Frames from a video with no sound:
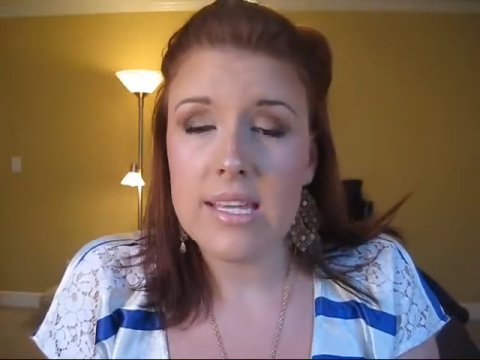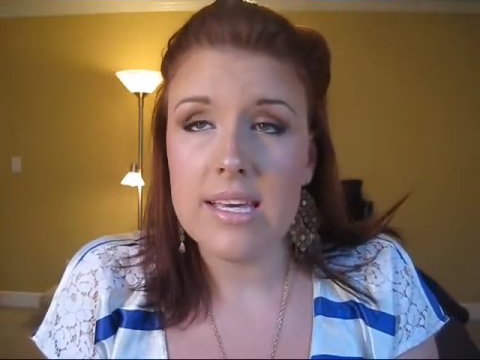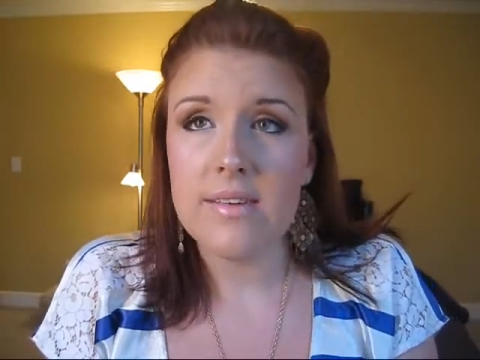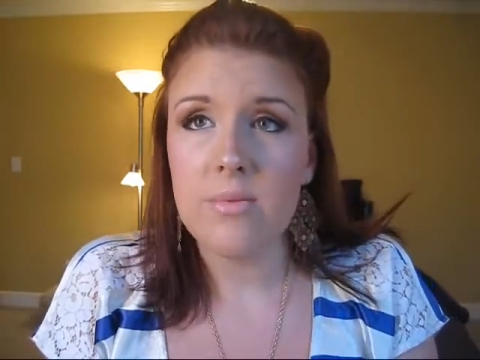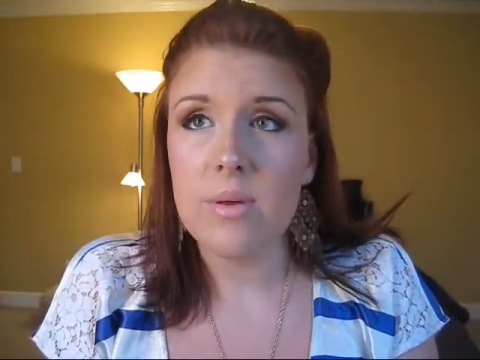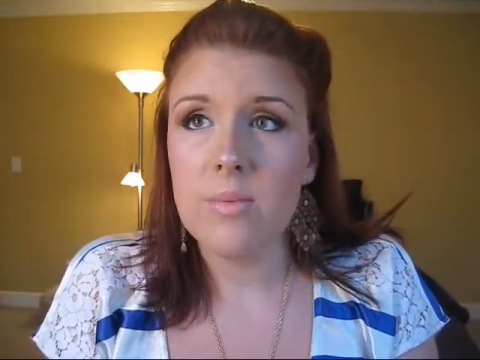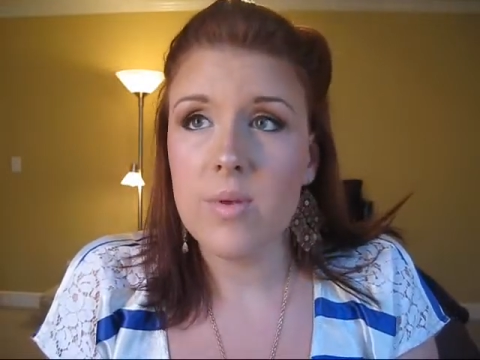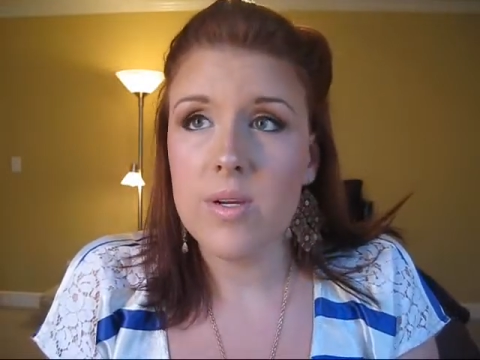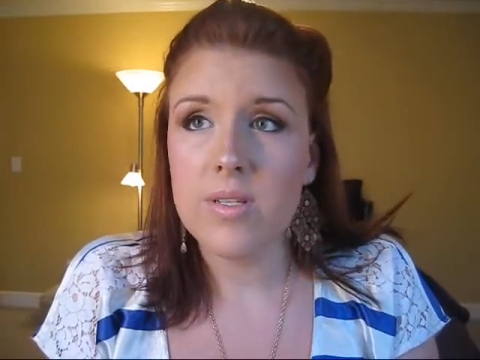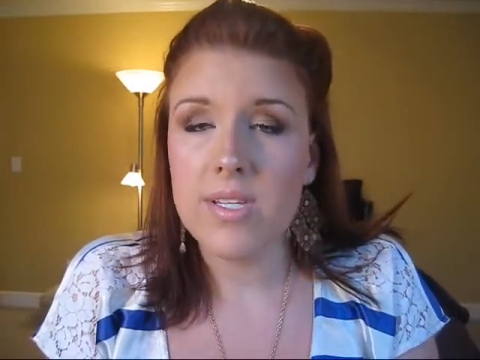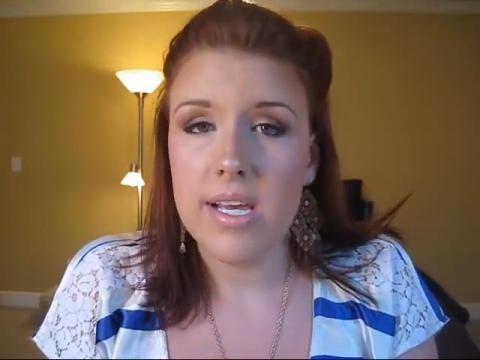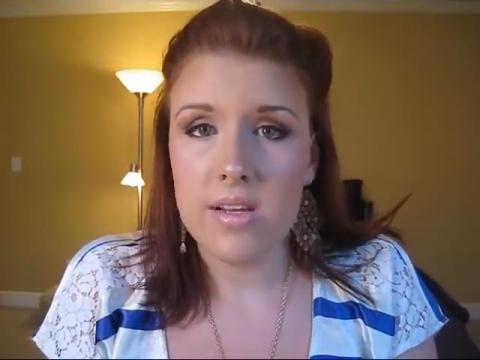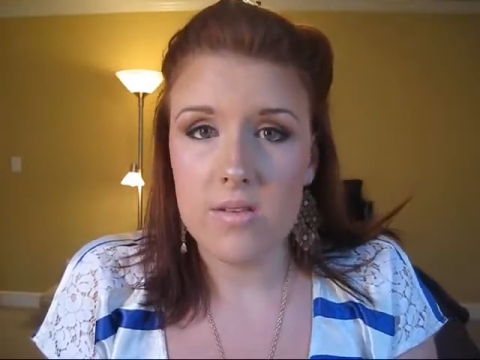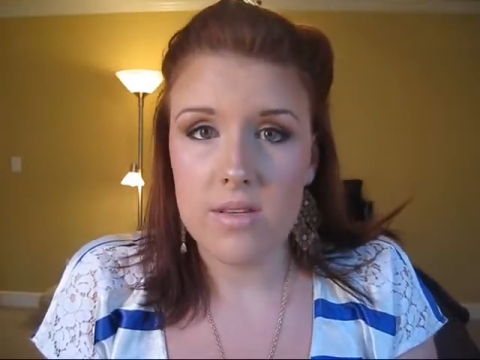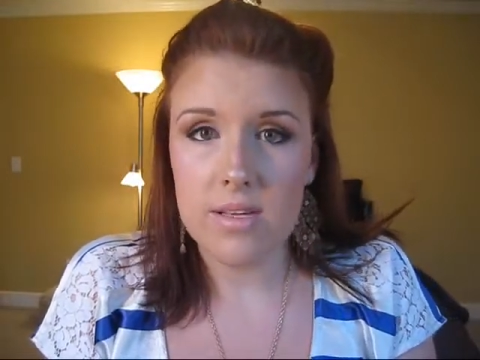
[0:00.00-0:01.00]
like if people are
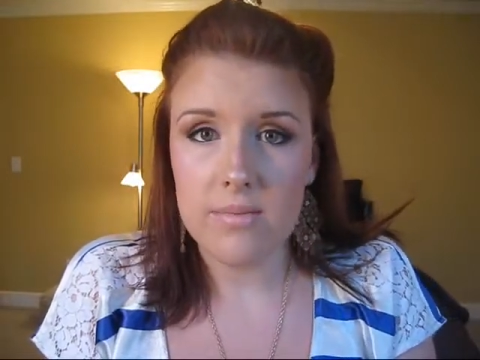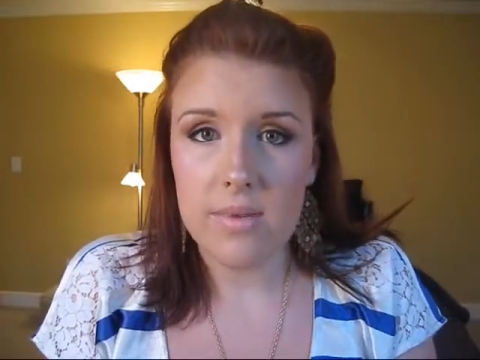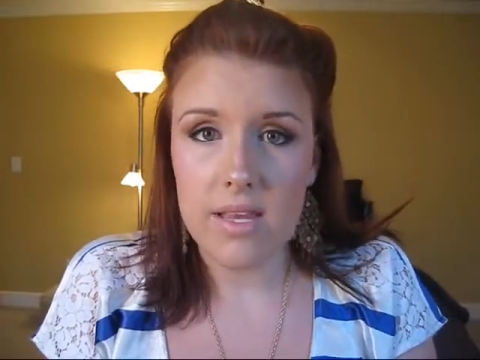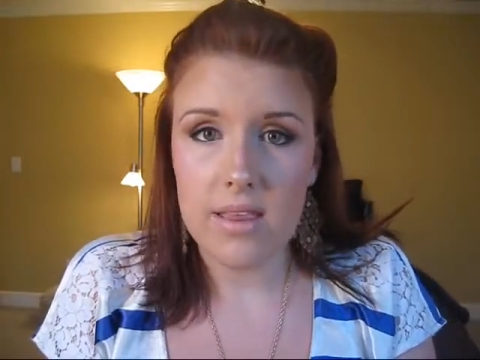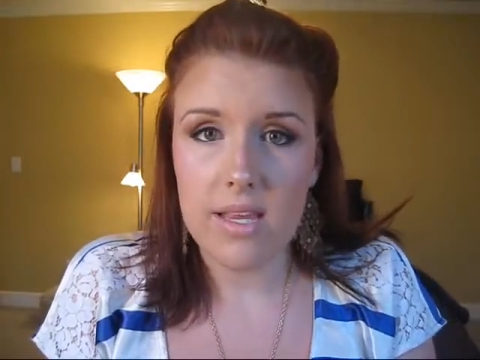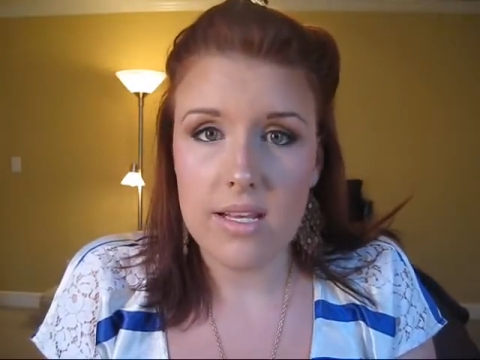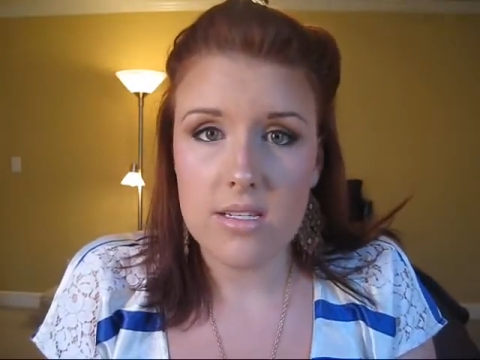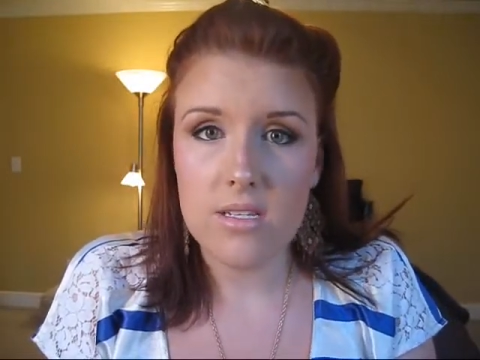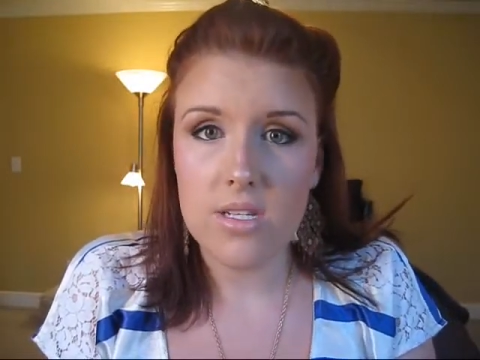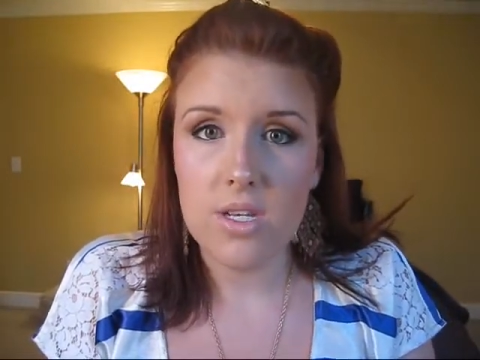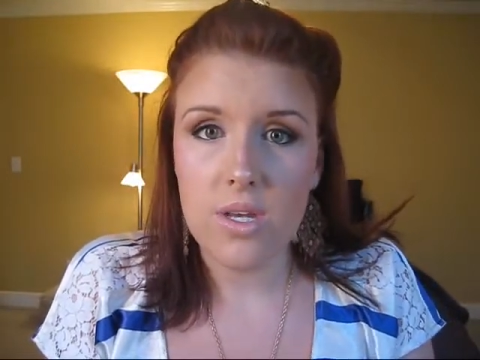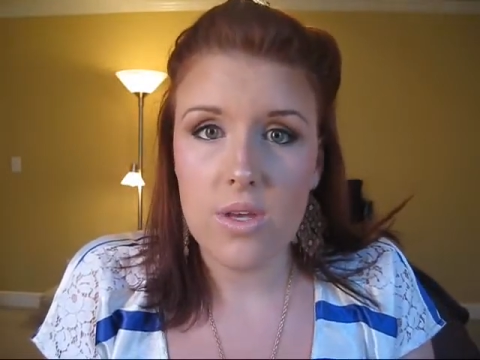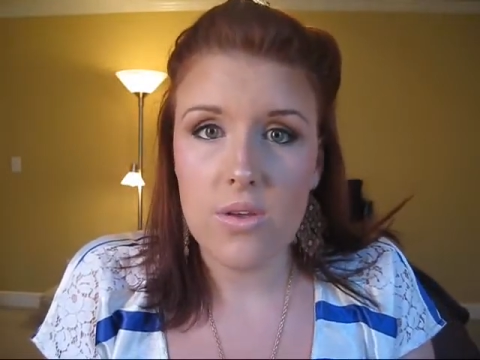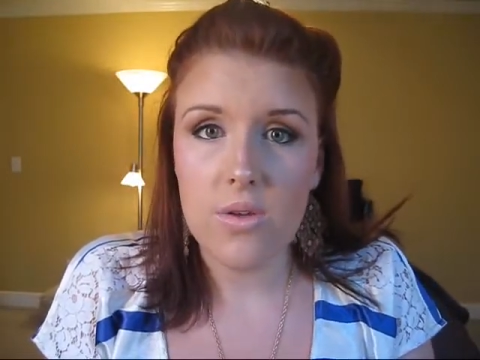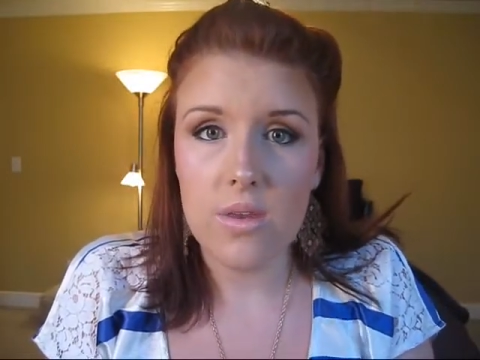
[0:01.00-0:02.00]
saying really mean things to
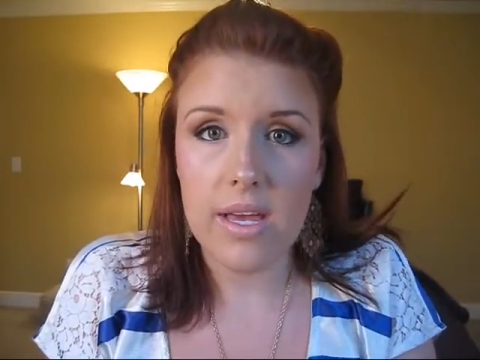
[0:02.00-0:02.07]
you,